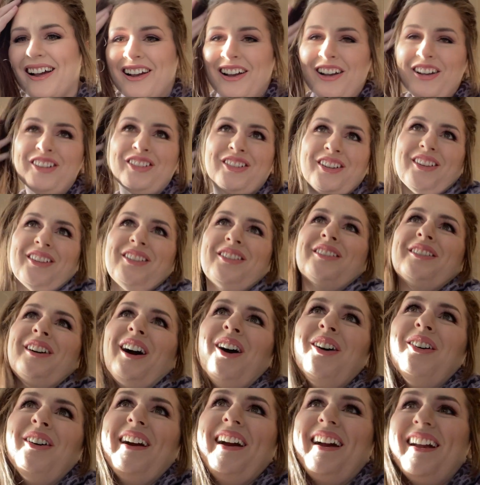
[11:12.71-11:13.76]
She's
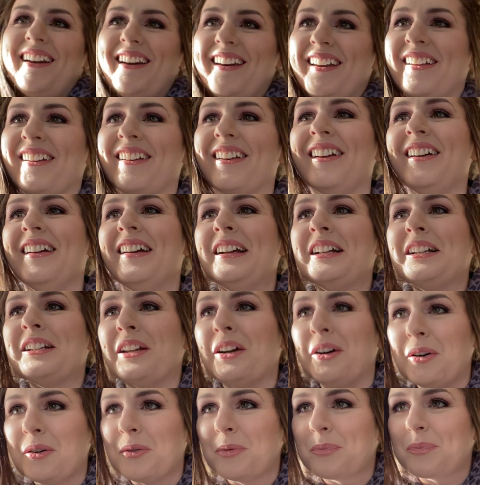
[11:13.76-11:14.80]
growing.
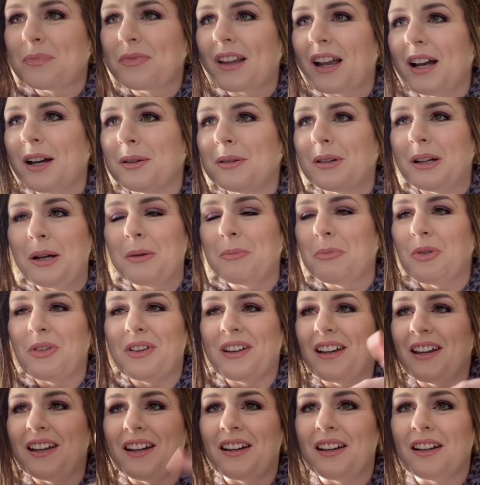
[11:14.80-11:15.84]
No, I'm only
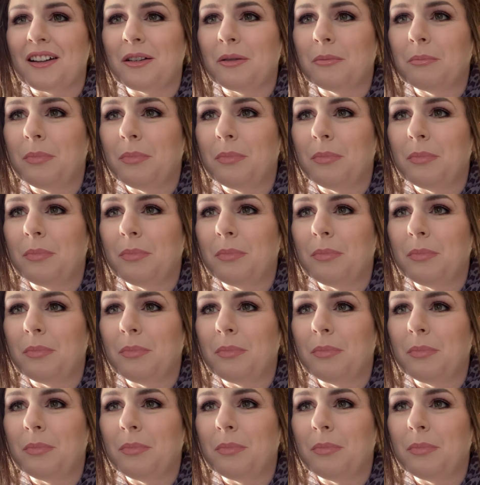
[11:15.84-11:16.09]
kidding.